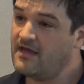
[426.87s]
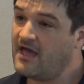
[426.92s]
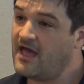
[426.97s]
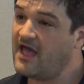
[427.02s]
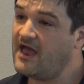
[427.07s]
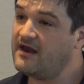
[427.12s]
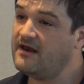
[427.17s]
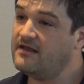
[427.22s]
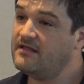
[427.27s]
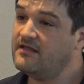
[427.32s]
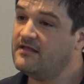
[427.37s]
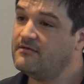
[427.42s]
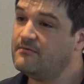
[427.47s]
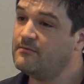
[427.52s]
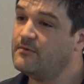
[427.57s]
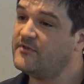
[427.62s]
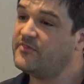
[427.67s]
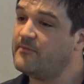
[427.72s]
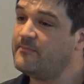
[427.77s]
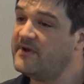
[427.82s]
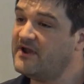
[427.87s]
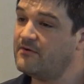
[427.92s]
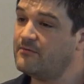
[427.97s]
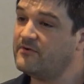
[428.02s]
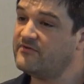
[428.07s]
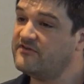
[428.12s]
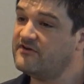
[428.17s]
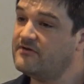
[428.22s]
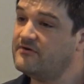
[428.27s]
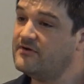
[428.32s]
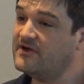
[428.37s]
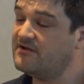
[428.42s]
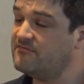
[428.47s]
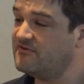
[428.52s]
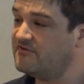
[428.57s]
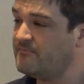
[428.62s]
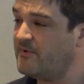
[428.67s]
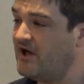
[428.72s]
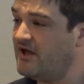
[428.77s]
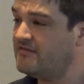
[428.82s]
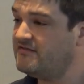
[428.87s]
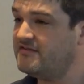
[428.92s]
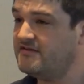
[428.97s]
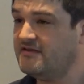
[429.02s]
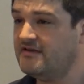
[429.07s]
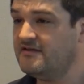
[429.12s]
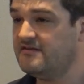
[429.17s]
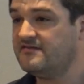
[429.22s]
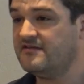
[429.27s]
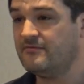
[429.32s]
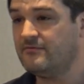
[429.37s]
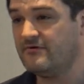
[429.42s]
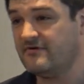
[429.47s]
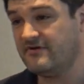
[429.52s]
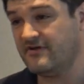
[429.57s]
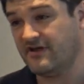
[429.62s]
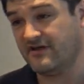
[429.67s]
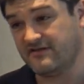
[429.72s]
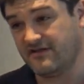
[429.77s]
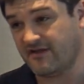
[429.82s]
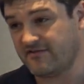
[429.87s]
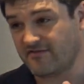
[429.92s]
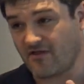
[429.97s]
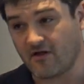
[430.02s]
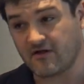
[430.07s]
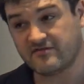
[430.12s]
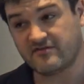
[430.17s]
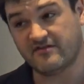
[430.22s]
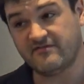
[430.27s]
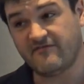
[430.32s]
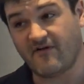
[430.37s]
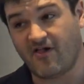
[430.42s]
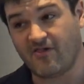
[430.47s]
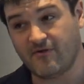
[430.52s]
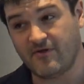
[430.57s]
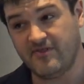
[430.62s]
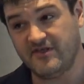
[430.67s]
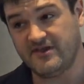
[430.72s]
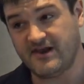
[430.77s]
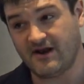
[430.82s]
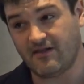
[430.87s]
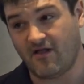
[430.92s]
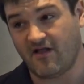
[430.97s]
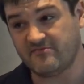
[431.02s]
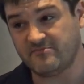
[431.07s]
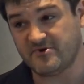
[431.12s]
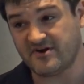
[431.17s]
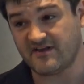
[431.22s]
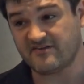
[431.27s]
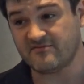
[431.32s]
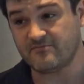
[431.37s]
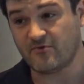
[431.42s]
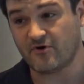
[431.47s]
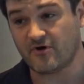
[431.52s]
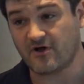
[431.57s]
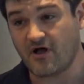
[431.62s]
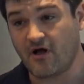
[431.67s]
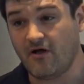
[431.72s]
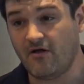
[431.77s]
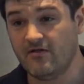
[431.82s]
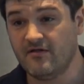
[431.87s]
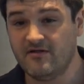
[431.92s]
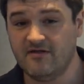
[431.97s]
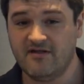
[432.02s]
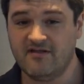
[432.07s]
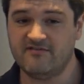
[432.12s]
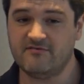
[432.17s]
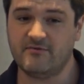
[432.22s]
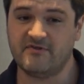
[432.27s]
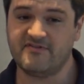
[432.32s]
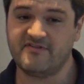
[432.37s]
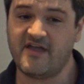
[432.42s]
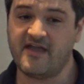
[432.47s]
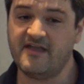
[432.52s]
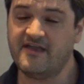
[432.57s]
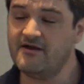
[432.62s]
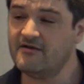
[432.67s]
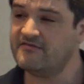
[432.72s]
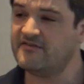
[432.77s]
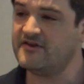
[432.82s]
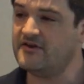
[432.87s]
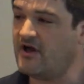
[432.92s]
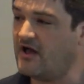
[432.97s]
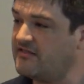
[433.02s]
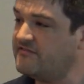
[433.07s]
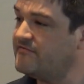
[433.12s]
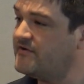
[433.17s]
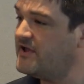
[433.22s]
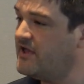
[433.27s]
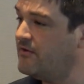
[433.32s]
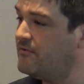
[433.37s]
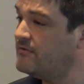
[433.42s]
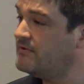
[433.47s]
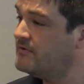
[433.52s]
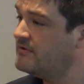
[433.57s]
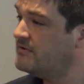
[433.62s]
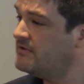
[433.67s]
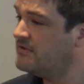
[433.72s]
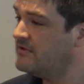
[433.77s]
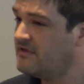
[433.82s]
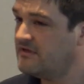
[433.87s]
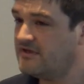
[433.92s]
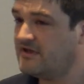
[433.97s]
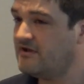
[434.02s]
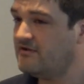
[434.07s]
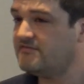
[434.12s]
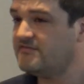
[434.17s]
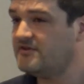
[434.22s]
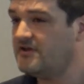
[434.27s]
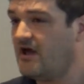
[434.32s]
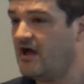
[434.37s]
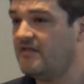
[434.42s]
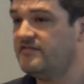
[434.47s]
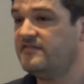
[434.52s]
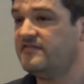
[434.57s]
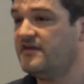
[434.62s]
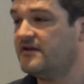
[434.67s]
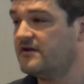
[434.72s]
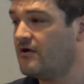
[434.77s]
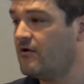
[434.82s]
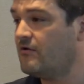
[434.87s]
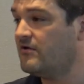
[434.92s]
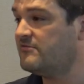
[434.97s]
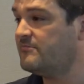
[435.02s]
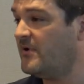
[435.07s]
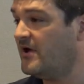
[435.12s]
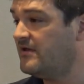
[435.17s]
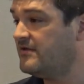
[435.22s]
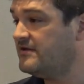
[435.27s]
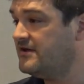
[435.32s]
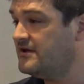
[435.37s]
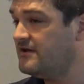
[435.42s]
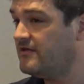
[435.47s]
And what the peer will do in response is, it will, as long as it's following the data loss protection protocol, is it will say, here's a nonce for you. Here's a nonce that corresponds,